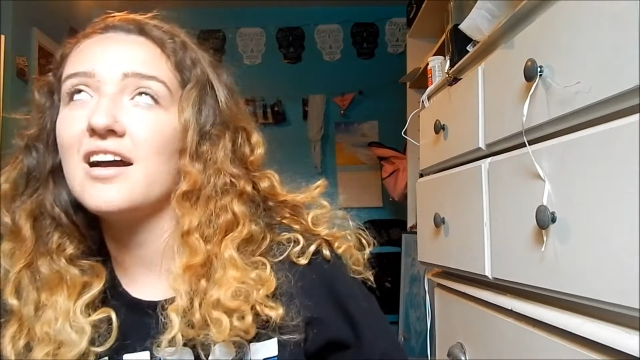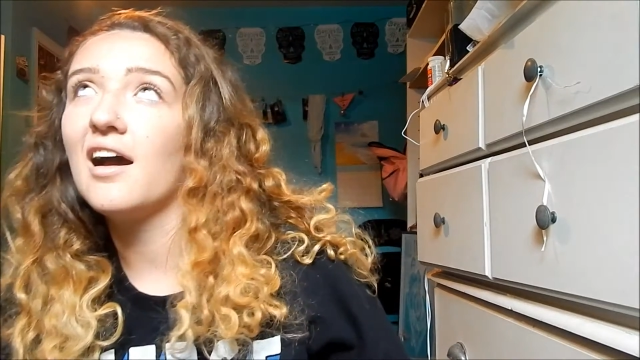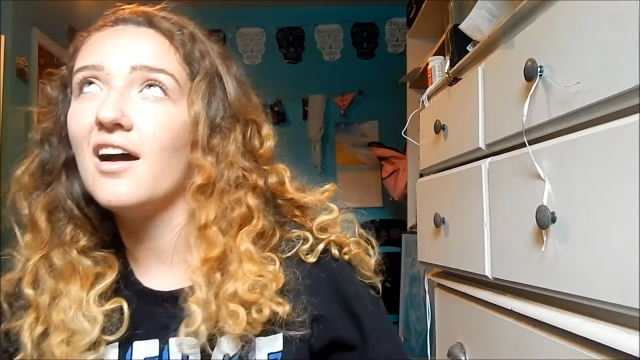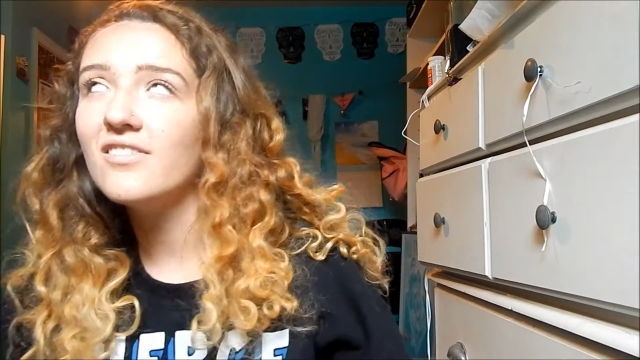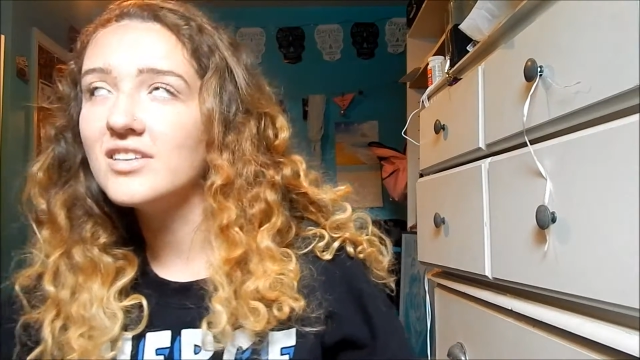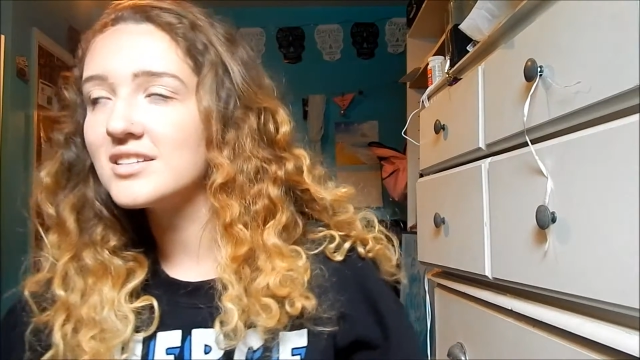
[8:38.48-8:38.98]

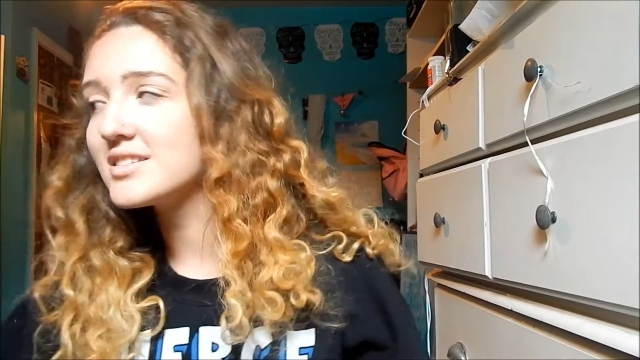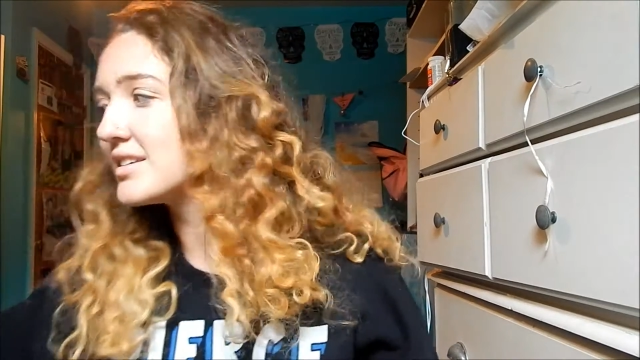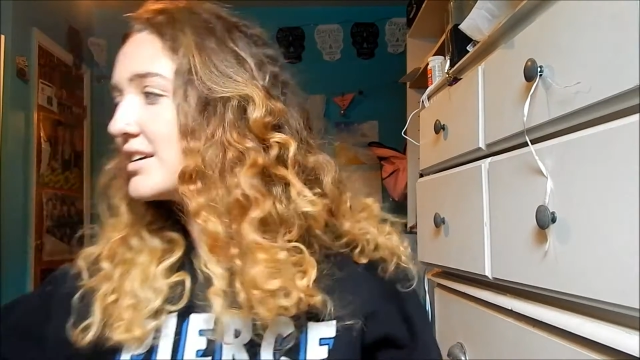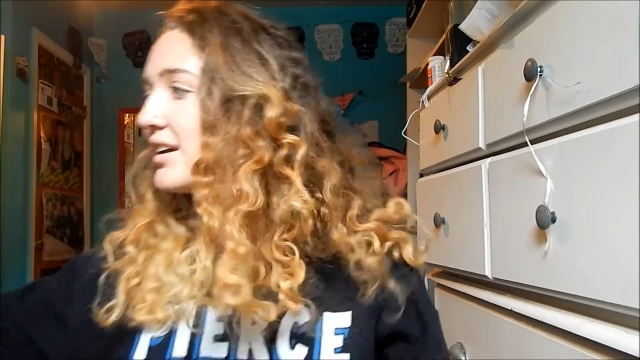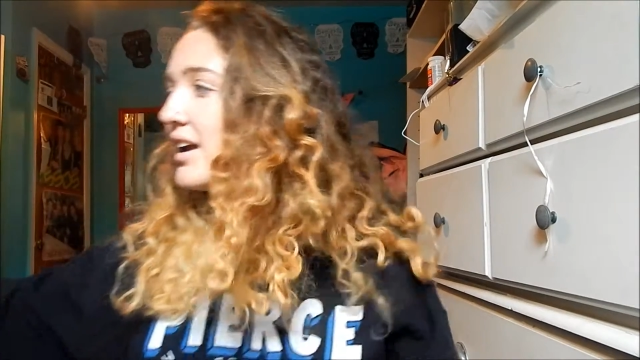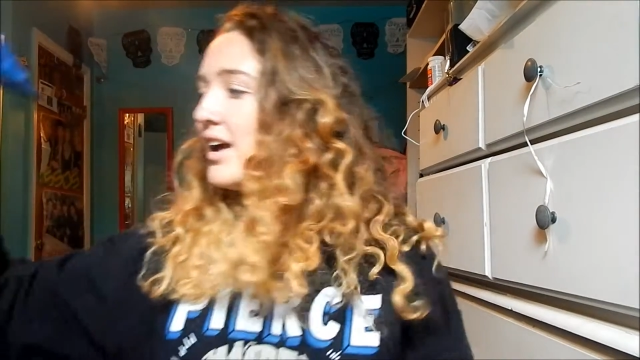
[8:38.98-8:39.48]

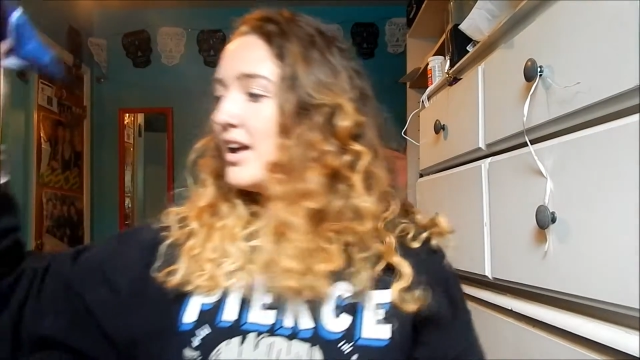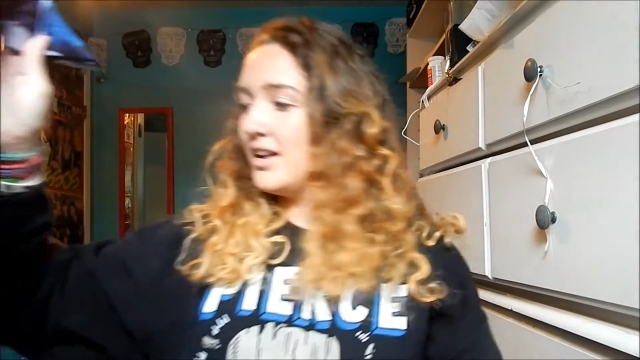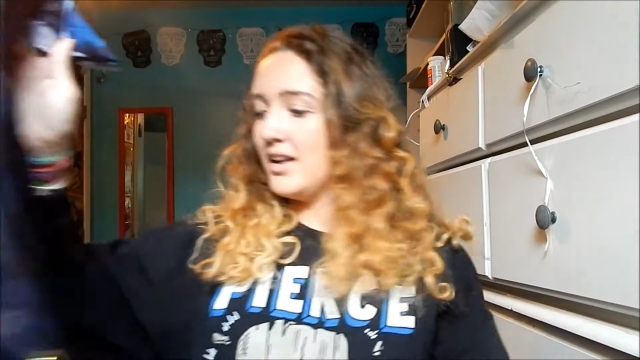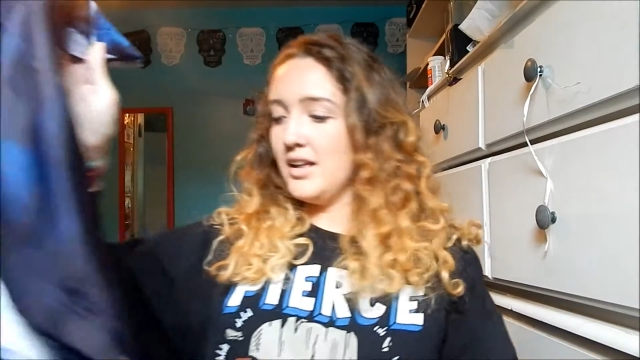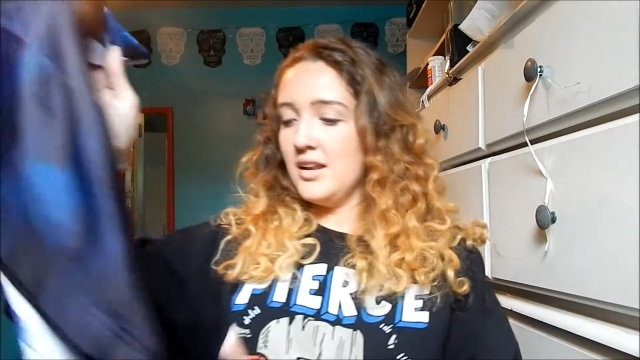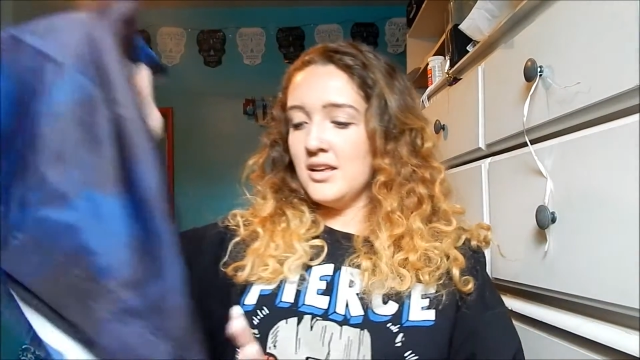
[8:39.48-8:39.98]
obviously,
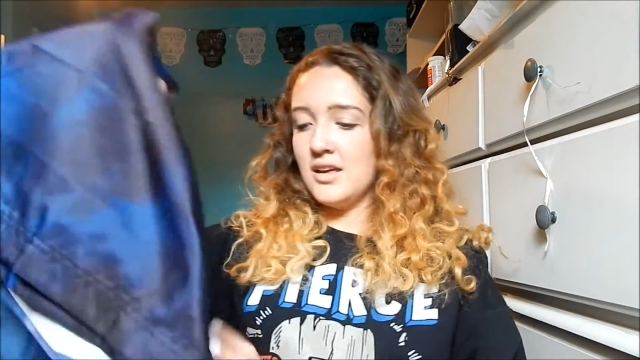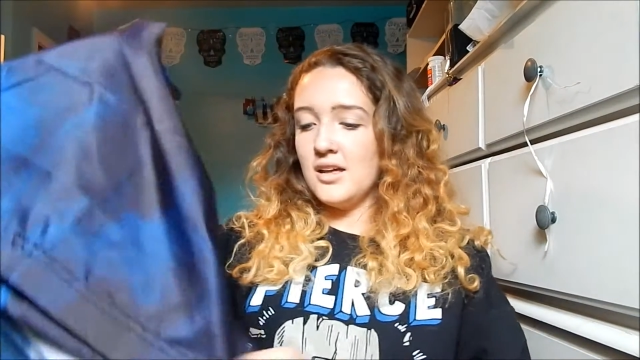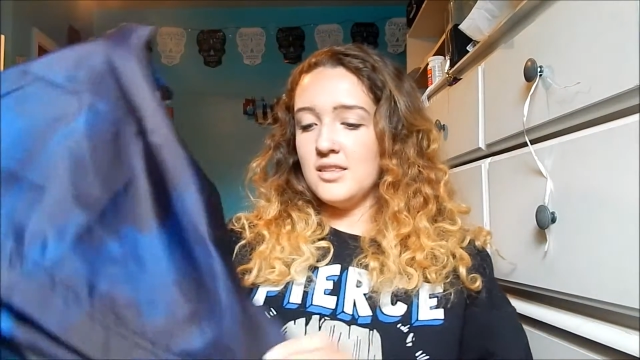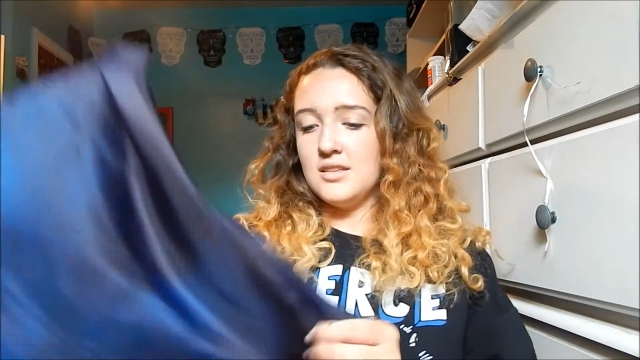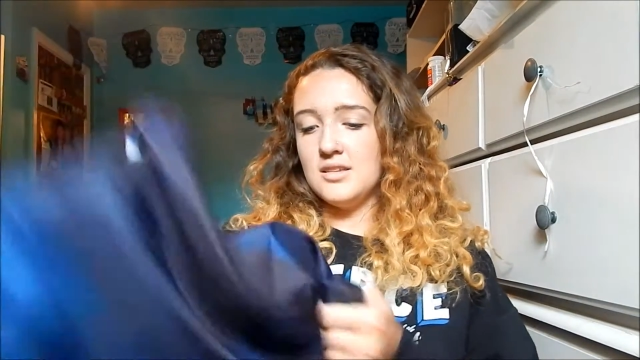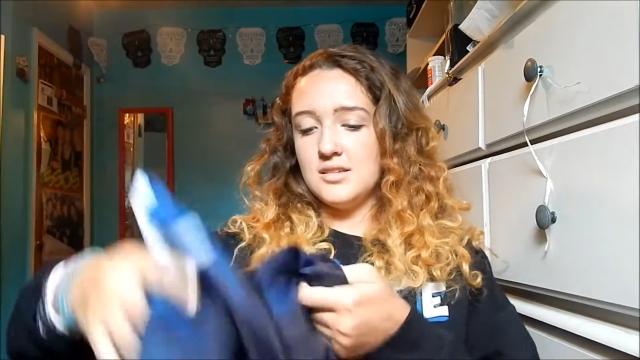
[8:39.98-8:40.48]
and I
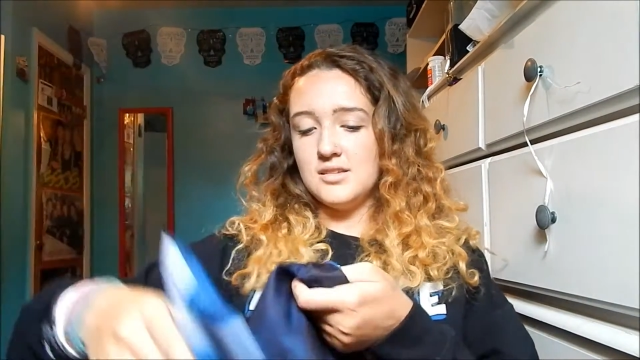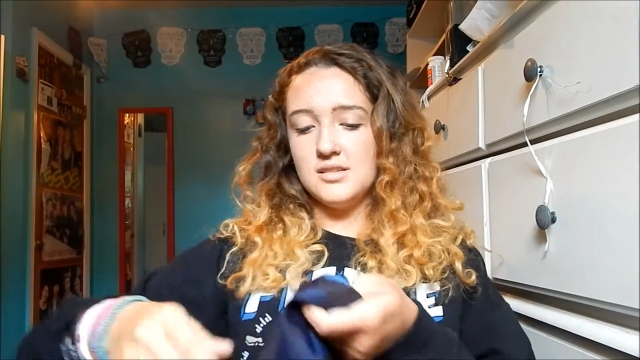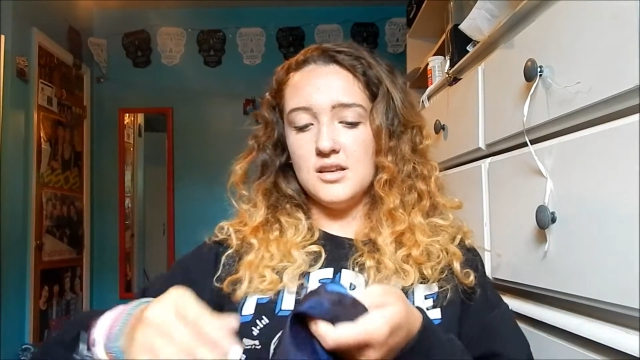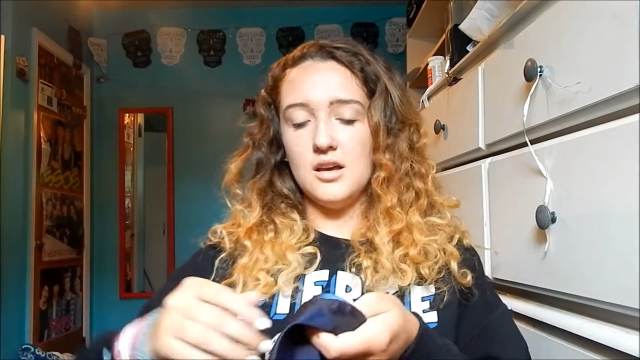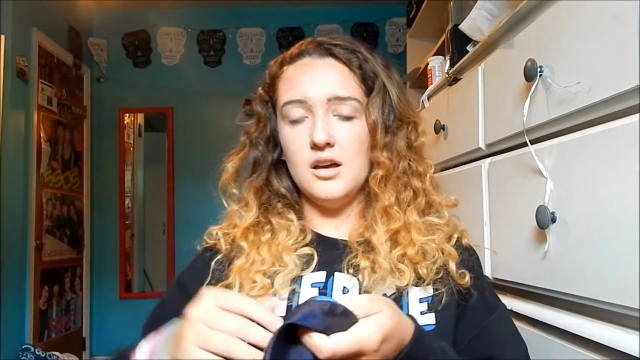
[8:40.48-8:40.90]
got this,